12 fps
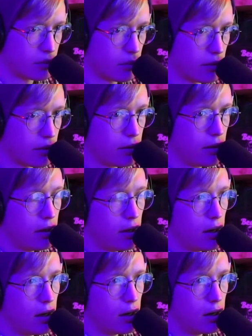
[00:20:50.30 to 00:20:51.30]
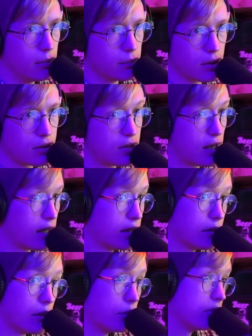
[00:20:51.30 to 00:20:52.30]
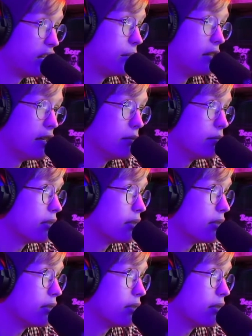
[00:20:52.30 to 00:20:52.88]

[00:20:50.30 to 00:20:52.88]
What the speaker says: with. Let's say little Timmy